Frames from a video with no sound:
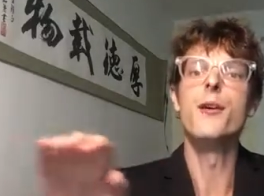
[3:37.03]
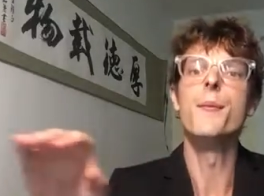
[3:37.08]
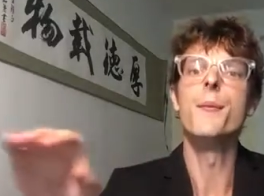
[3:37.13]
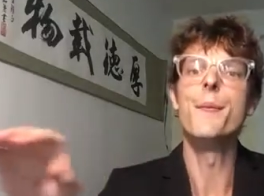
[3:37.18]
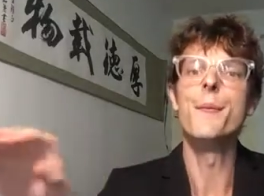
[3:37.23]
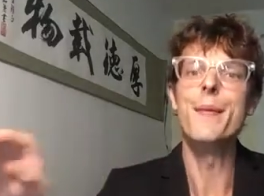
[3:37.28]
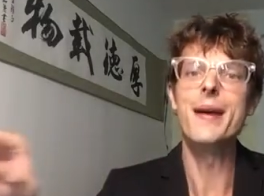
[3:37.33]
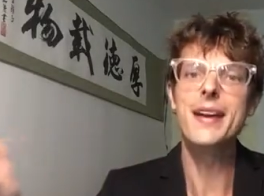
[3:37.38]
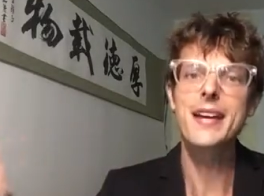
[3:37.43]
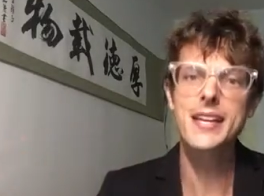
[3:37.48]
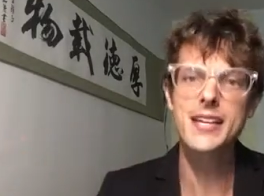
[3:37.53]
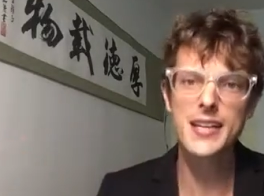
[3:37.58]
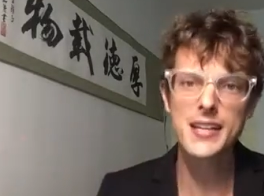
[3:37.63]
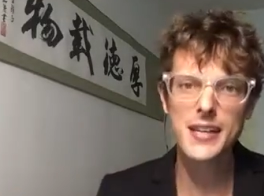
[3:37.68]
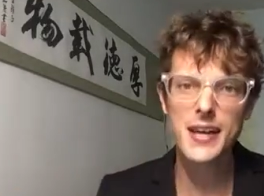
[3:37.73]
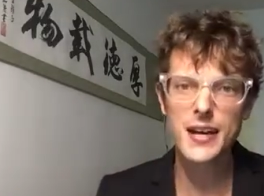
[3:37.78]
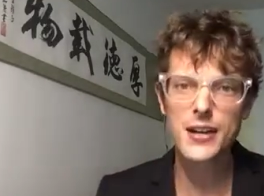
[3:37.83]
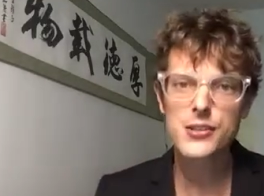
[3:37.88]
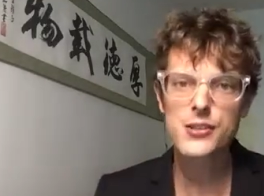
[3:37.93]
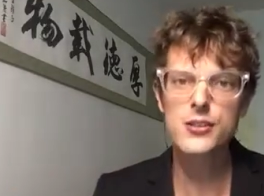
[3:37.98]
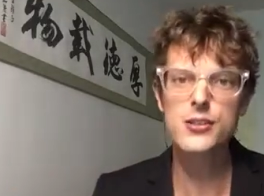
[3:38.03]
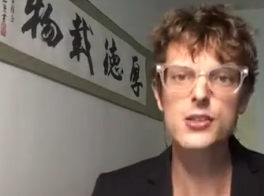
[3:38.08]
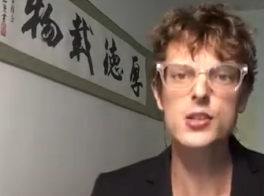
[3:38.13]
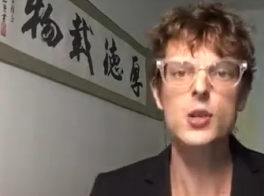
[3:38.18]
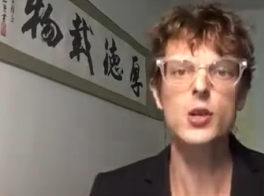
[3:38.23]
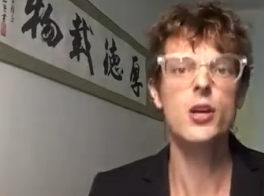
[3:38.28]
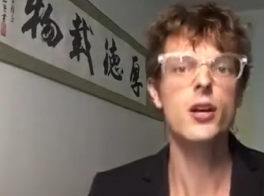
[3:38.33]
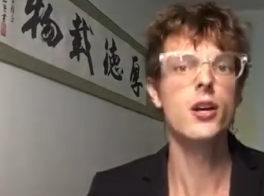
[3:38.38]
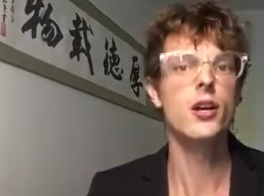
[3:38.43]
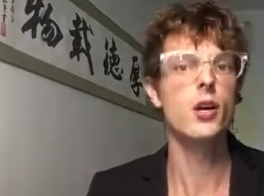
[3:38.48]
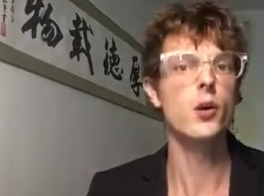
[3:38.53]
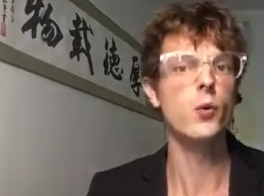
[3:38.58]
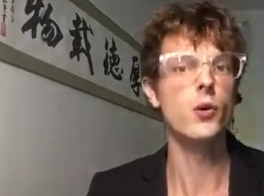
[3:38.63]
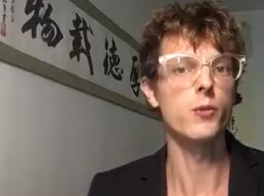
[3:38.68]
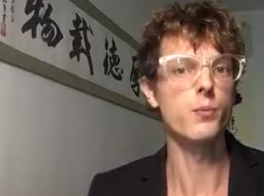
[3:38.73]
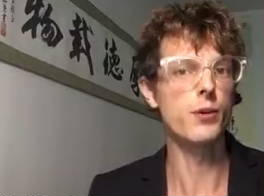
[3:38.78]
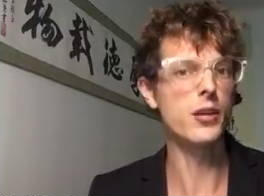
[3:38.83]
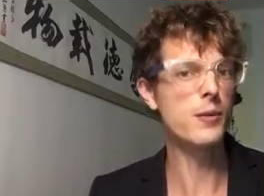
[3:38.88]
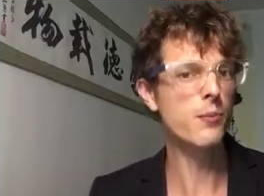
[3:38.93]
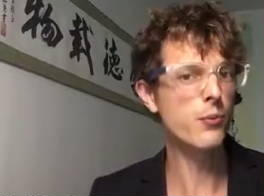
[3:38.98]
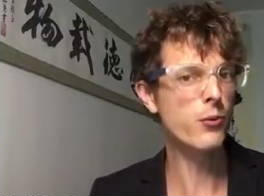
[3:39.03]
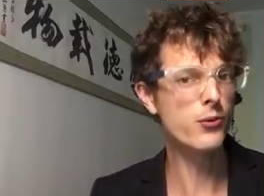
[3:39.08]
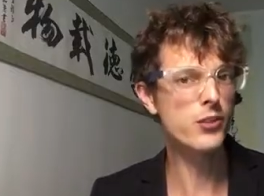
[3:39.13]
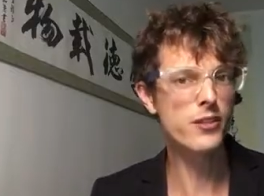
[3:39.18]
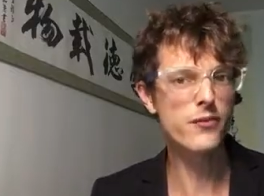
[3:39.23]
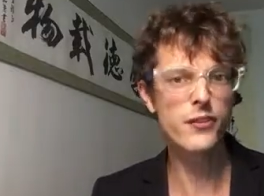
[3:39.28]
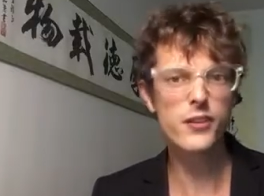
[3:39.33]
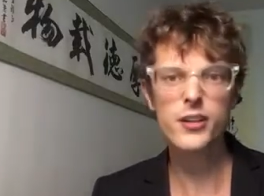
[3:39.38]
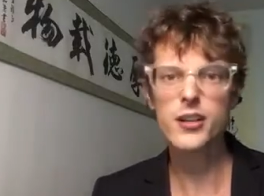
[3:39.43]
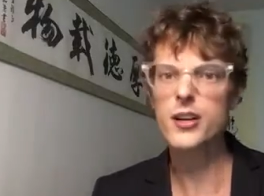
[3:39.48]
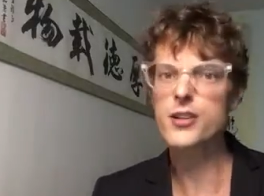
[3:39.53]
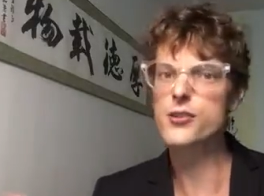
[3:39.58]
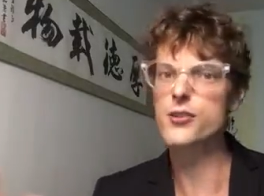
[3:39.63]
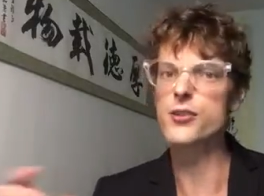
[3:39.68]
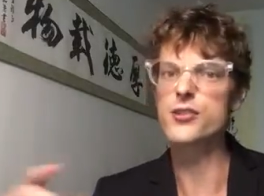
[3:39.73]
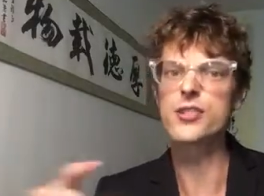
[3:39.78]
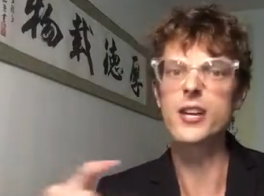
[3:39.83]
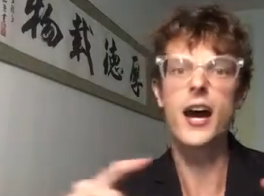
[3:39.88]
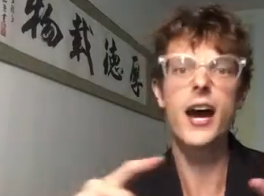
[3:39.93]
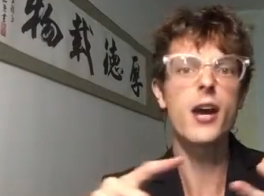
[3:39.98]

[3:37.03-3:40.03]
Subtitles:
make connections with people in different countries.